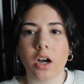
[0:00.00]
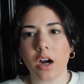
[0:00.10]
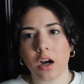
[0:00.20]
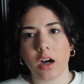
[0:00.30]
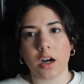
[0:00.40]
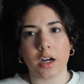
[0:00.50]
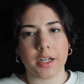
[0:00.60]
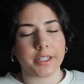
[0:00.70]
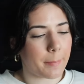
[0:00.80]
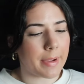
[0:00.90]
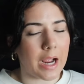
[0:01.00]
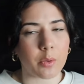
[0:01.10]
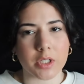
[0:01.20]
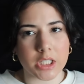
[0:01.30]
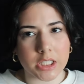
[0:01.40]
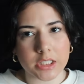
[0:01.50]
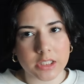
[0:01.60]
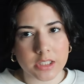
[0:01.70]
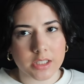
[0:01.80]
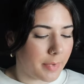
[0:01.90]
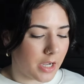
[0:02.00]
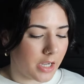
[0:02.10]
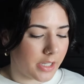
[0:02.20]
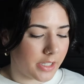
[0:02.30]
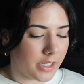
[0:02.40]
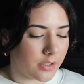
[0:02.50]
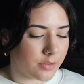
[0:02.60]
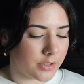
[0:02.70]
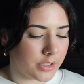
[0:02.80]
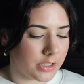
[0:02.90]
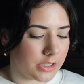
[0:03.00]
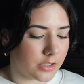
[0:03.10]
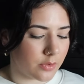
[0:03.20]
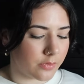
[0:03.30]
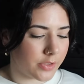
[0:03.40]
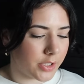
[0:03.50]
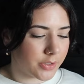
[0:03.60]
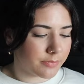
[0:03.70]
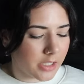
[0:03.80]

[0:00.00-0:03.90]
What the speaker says: on Powerless by Elsie Silver.